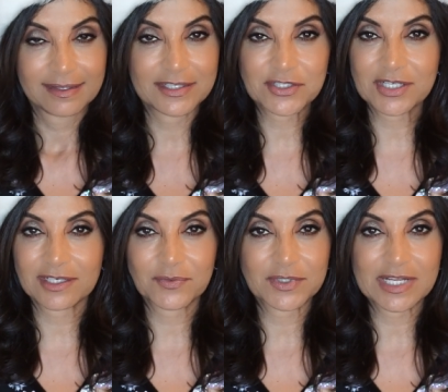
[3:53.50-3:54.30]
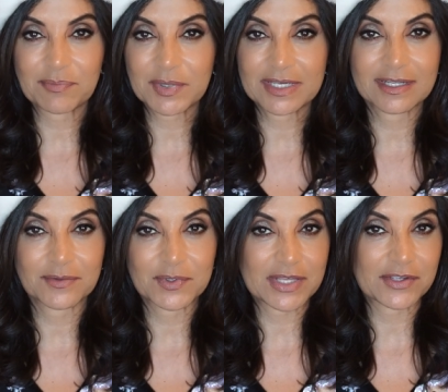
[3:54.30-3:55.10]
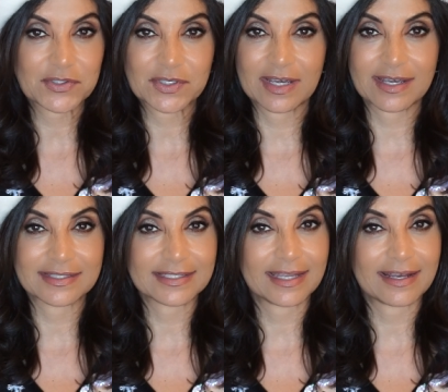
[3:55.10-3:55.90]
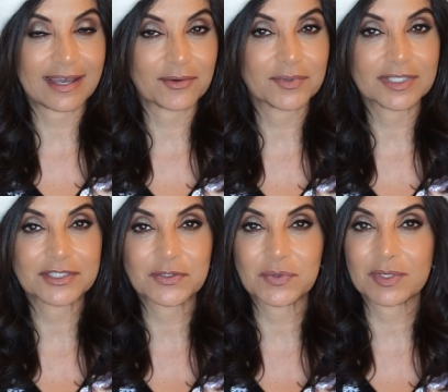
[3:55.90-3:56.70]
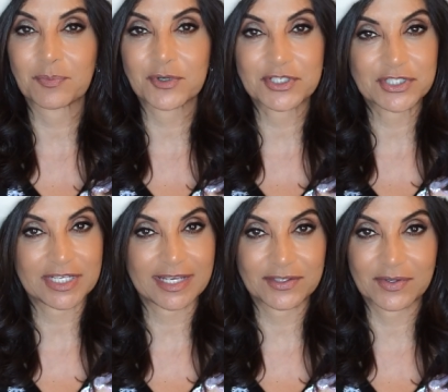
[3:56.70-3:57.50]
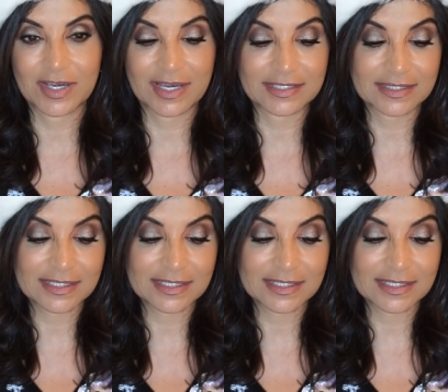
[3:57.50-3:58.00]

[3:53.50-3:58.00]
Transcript: this channel would not be here without you guys and I really do appreciate you guys.